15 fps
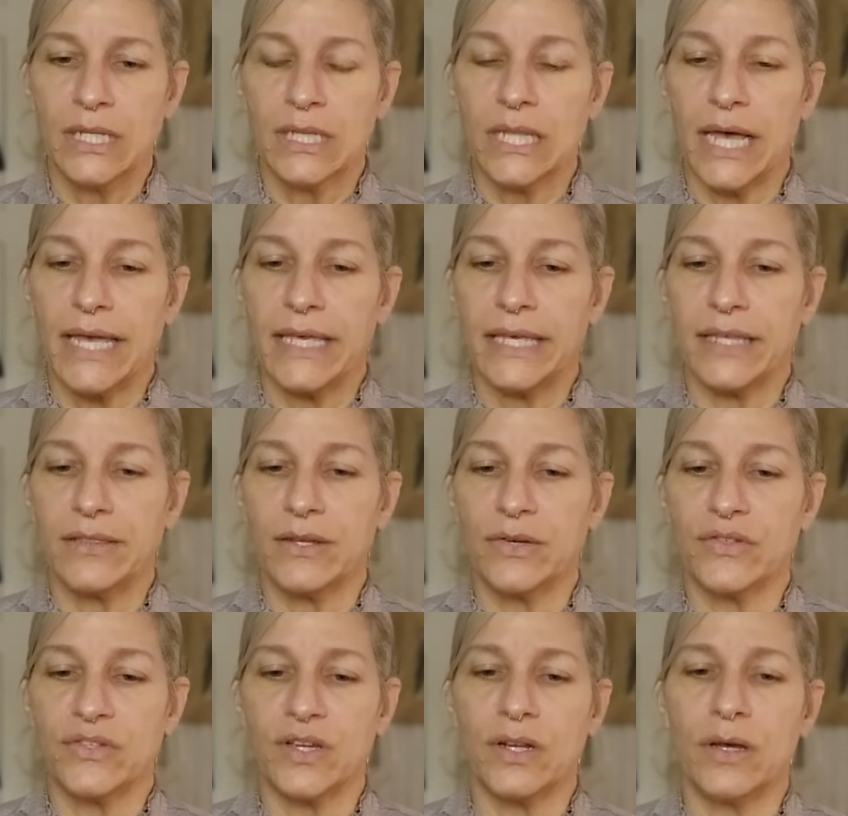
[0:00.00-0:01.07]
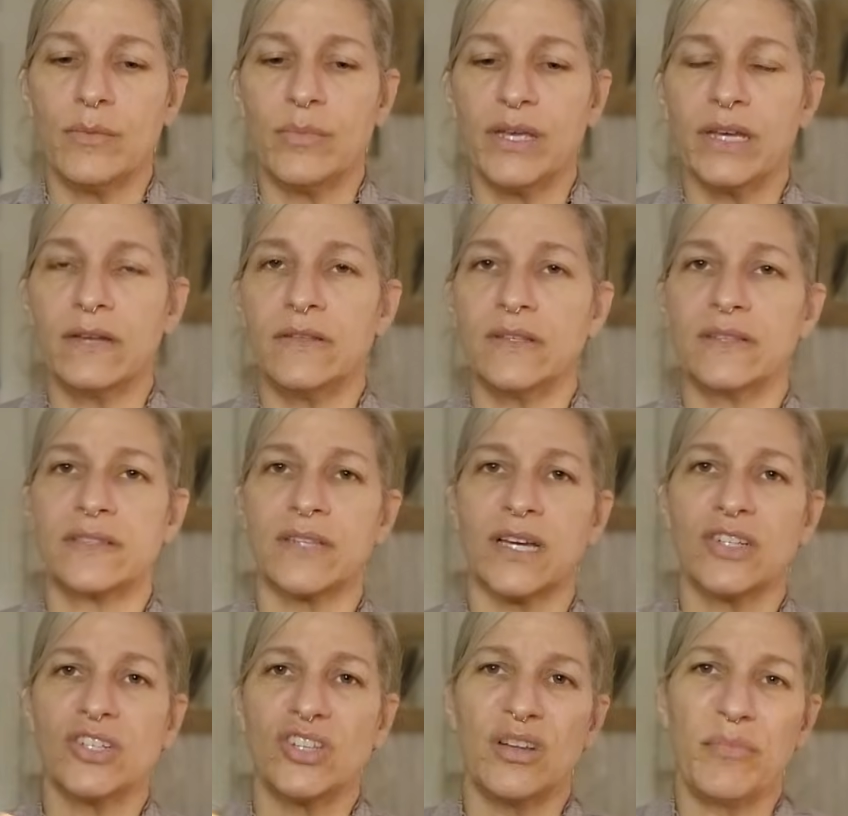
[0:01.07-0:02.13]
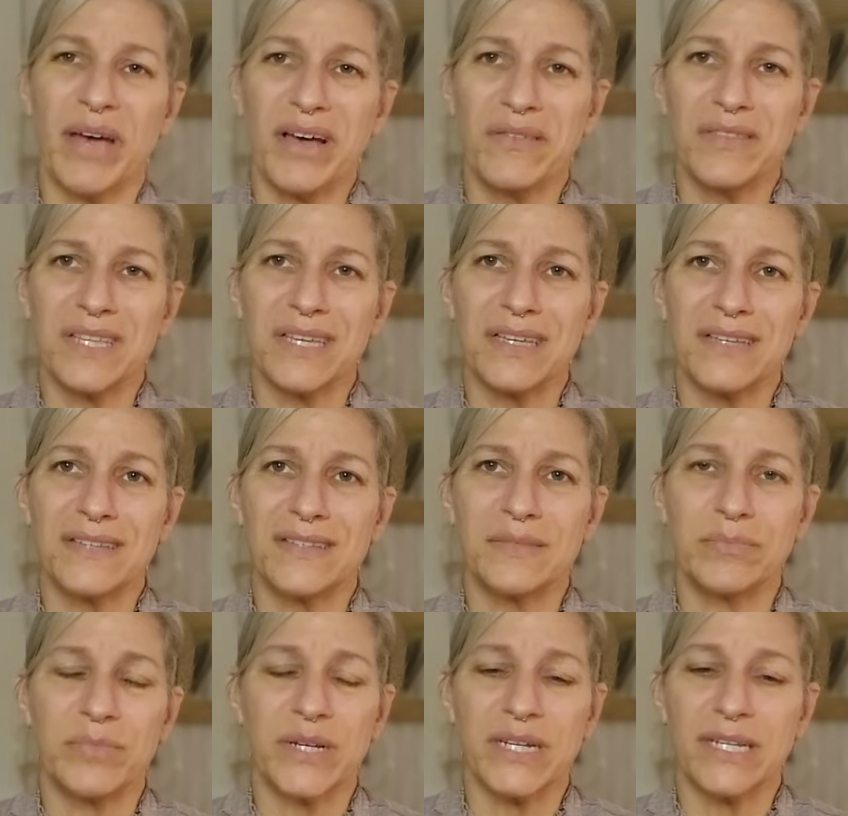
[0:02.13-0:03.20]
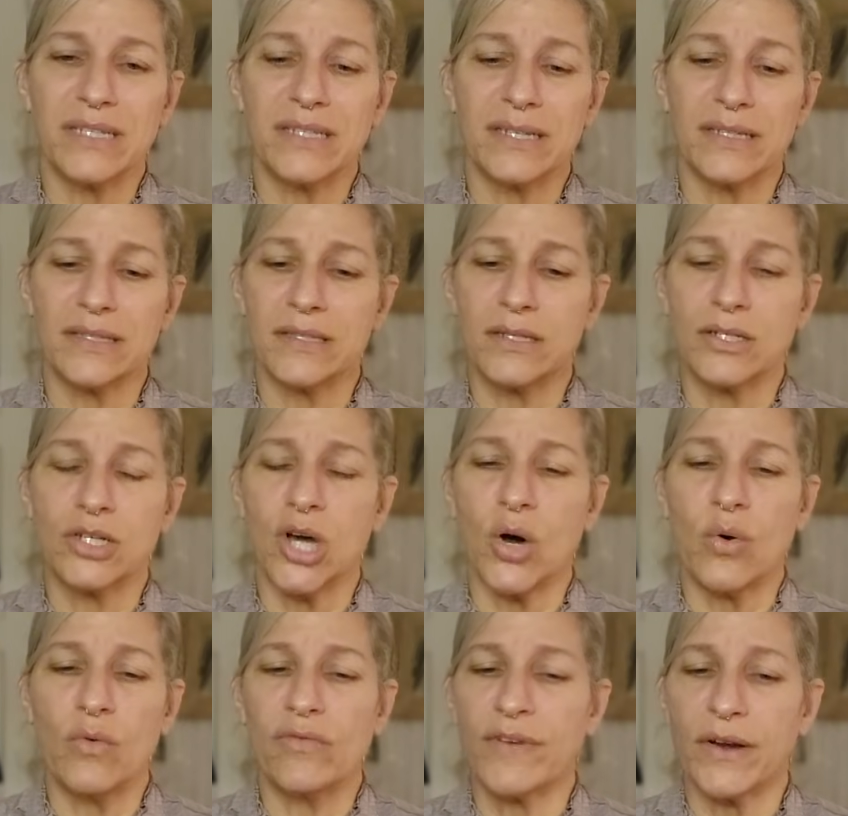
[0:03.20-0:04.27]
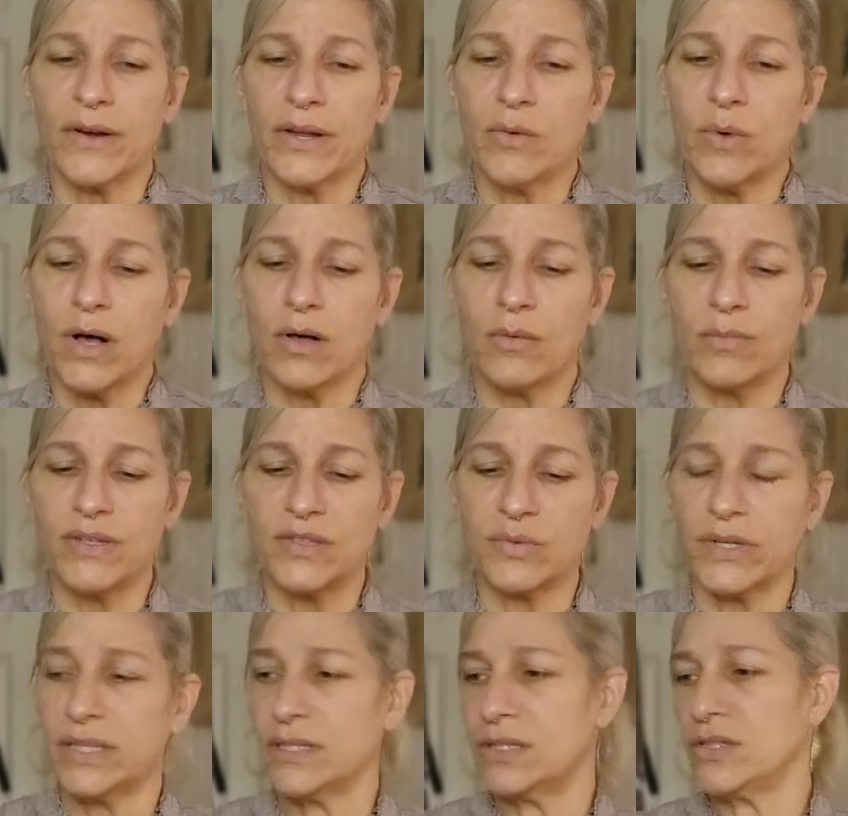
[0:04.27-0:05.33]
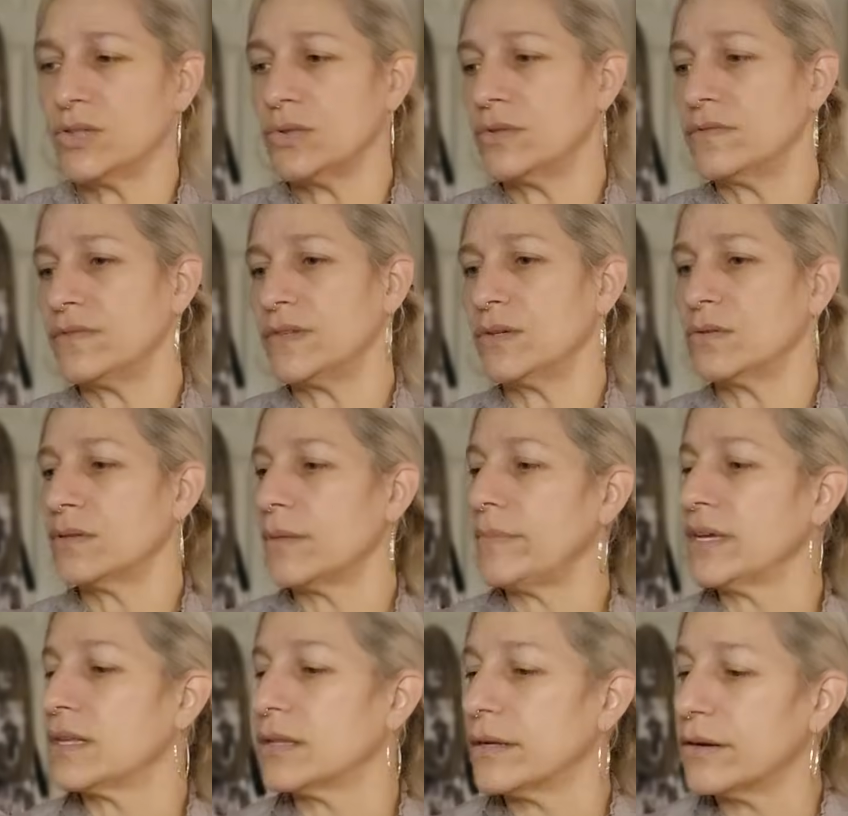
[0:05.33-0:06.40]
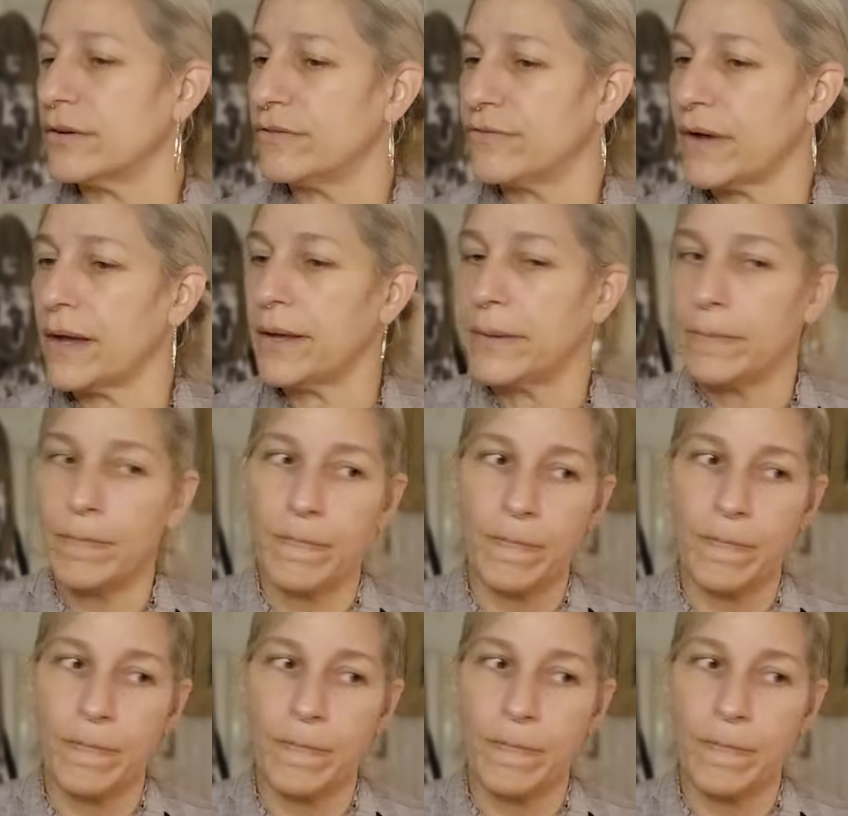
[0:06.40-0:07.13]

Like there's going to be a discussion about this, but it doesn't go very well between the two of you. Let me clarify.